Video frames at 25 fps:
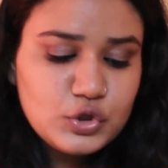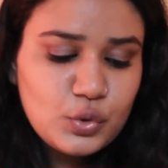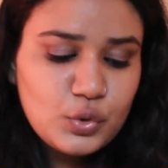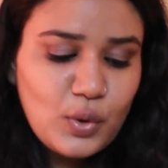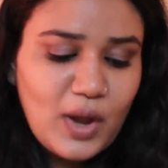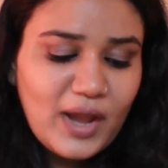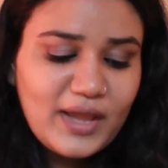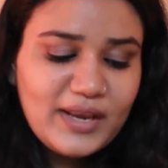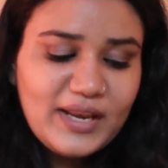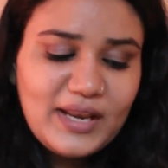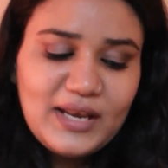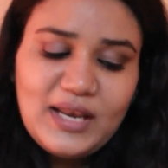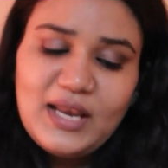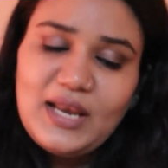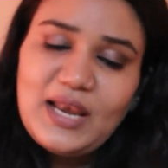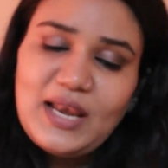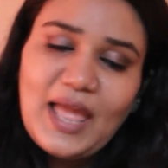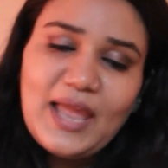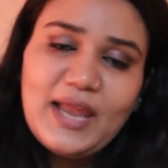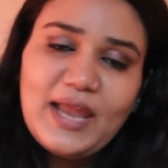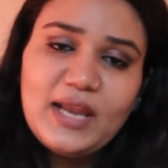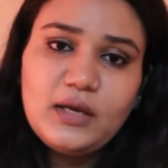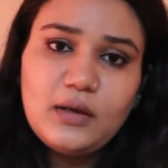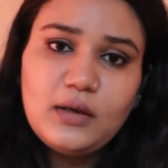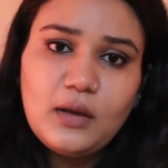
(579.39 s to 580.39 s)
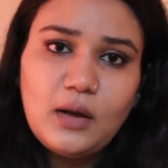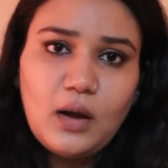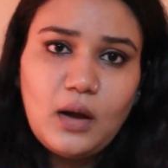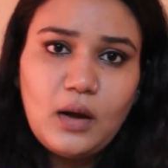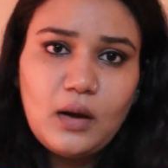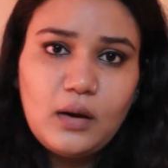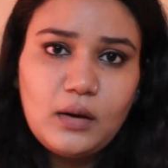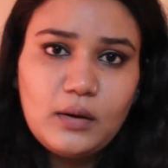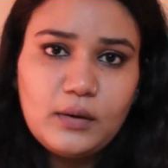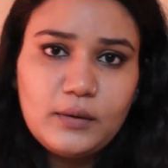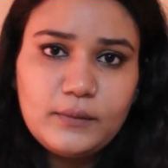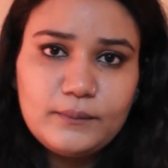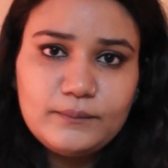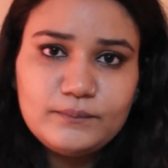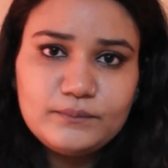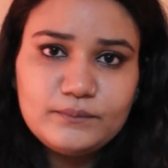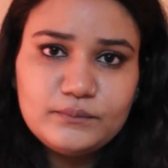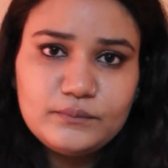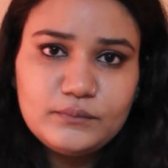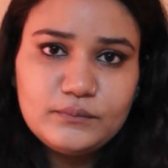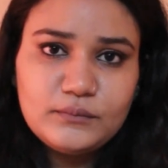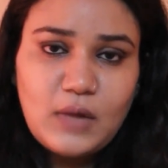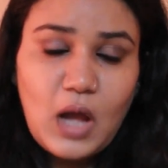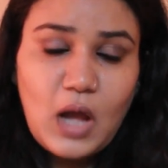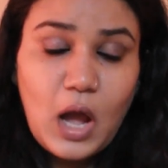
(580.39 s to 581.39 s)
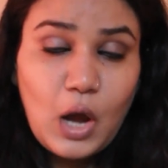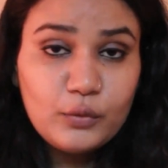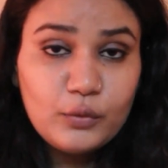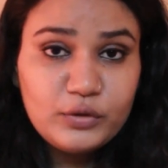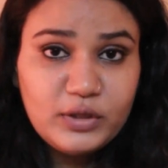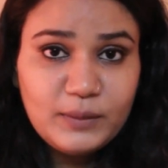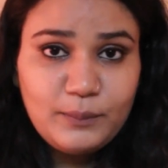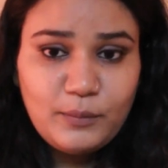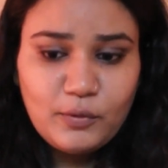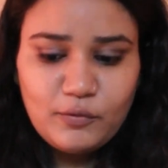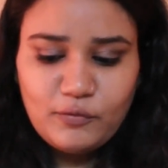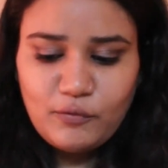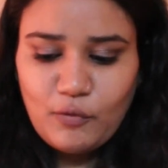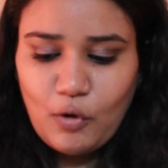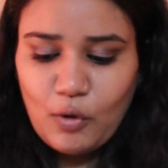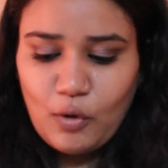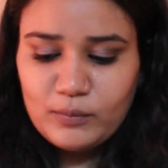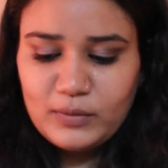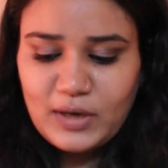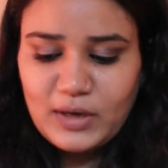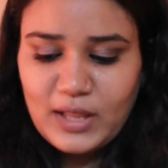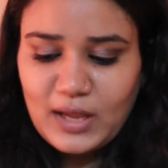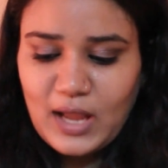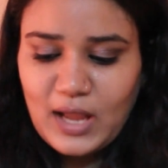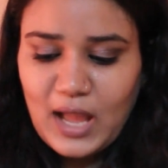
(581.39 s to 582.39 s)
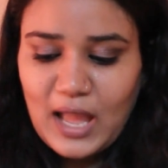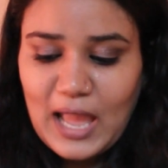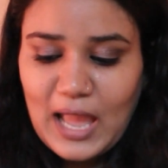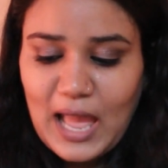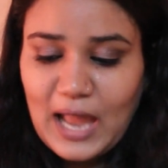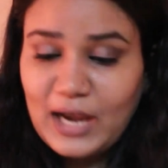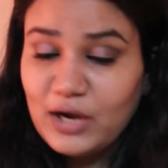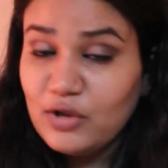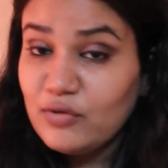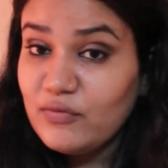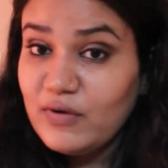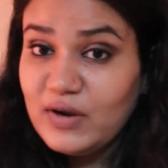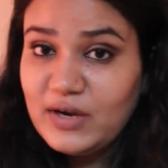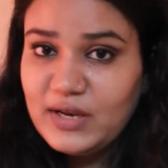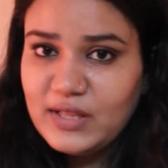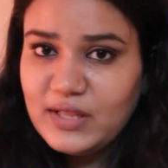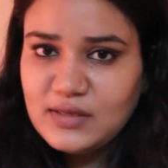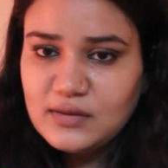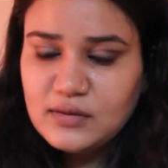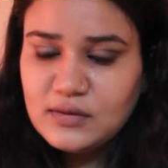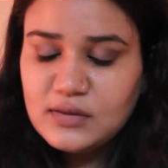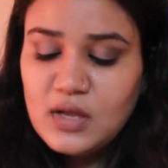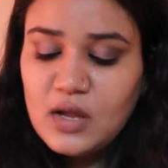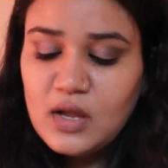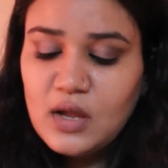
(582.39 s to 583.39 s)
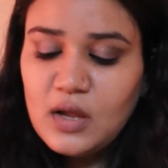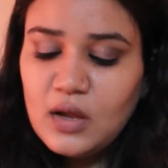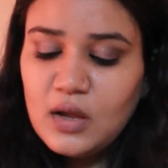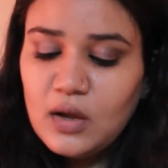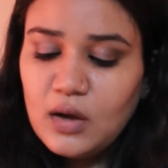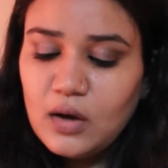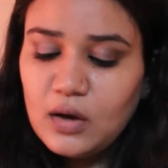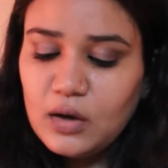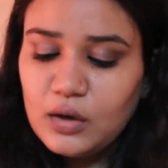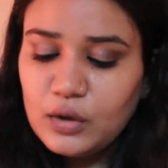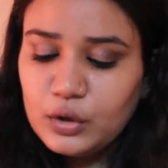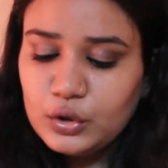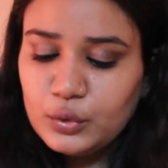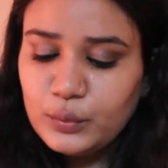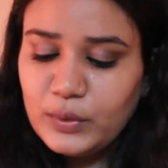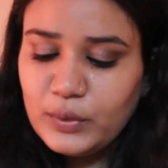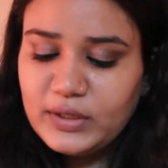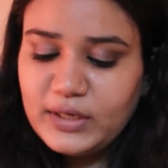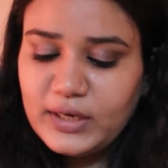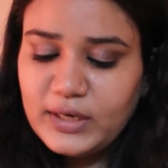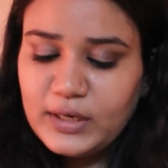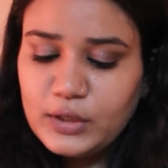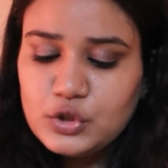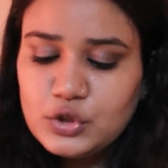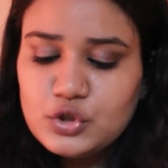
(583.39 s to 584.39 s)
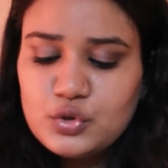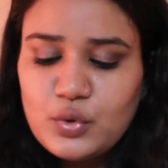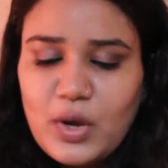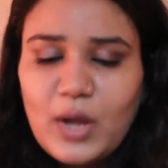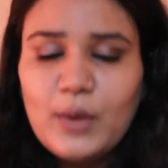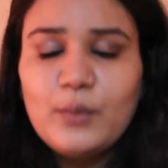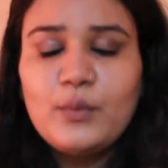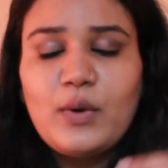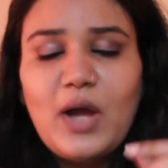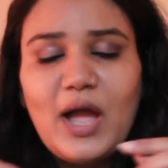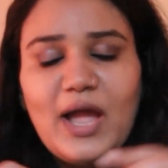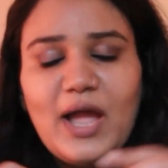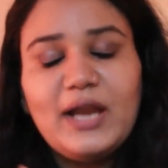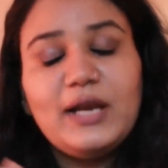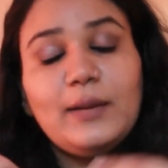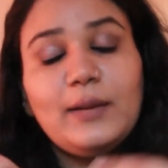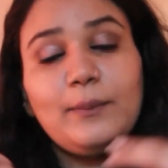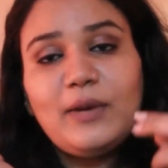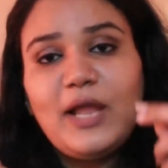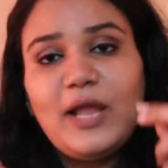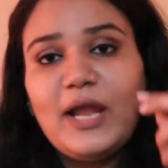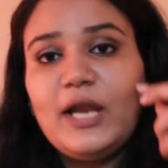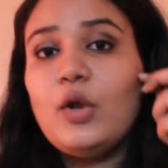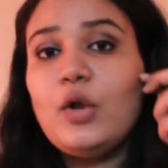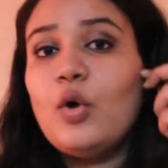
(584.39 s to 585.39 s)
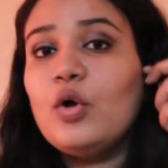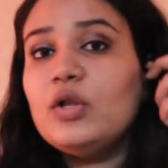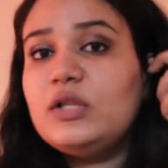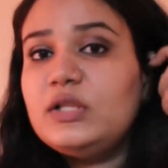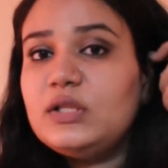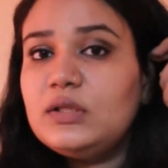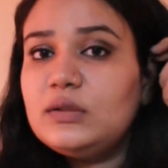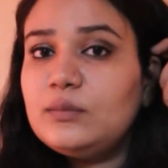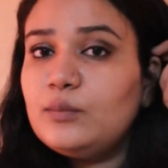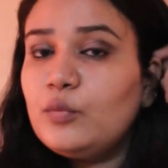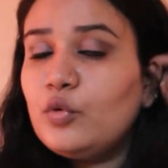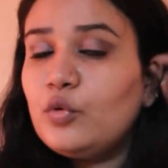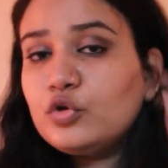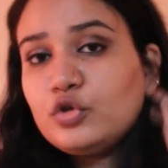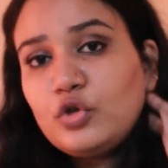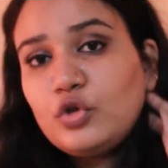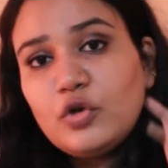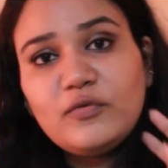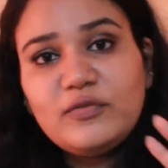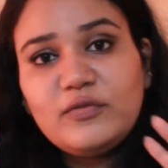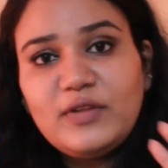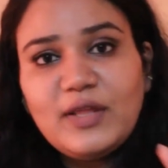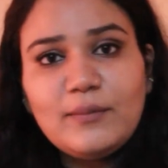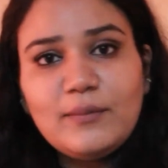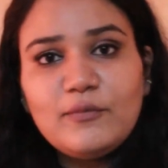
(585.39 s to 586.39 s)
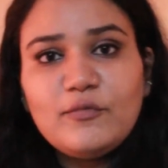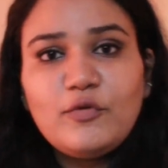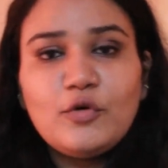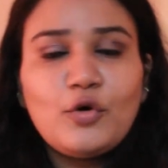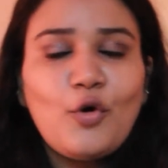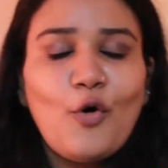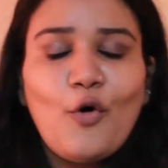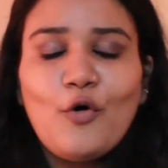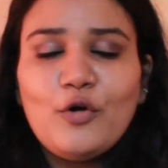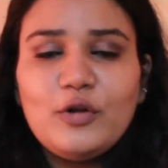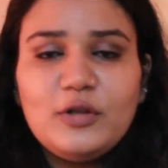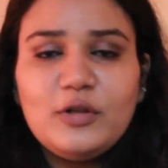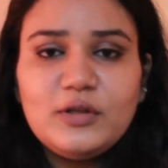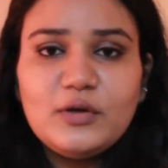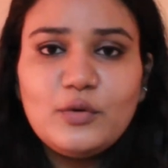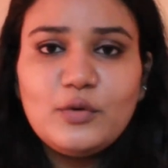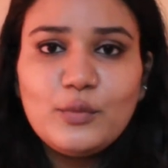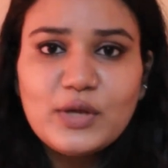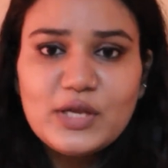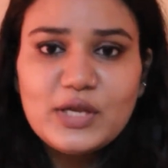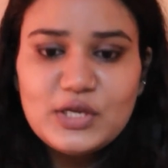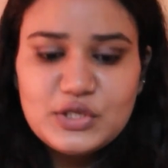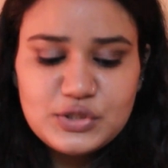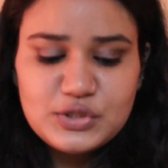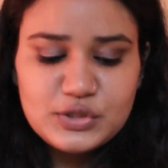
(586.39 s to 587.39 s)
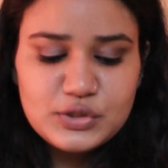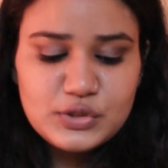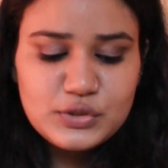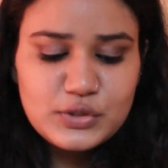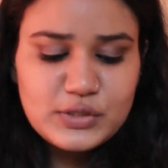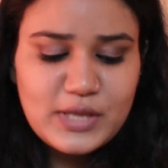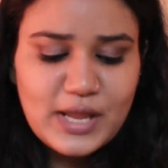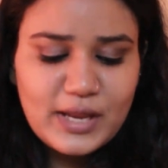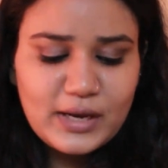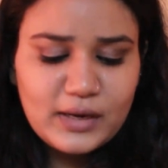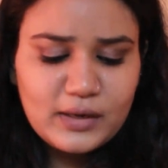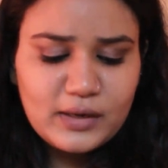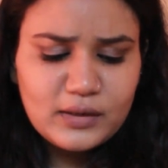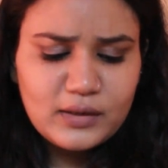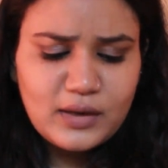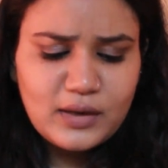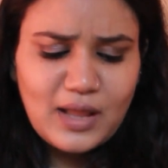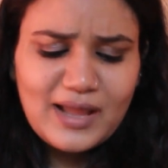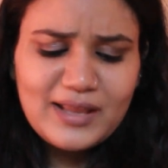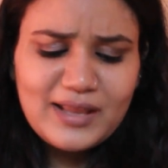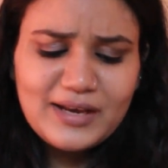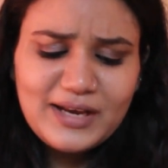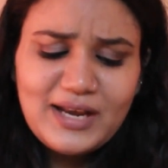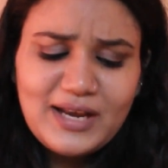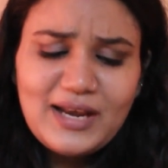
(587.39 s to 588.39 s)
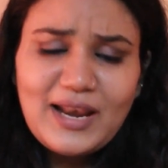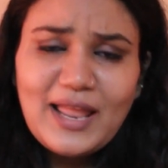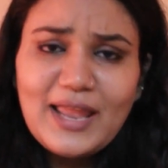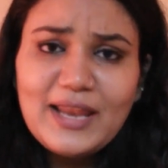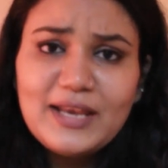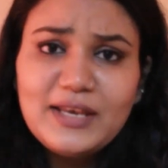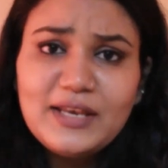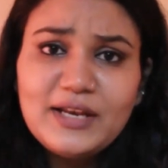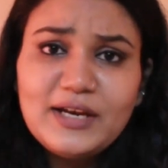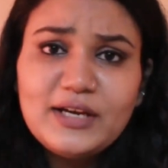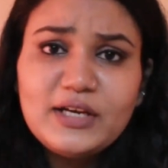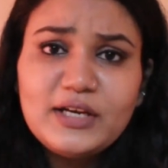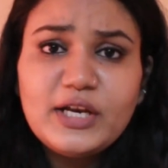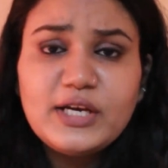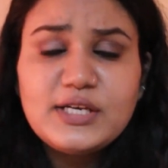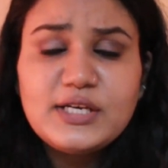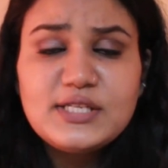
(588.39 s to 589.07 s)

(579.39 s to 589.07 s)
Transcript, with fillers: So I really liked um, how they performed. Like I had a wedding uh, to attend, so I, I had applied all both of them for all the occasions, and I really liked it.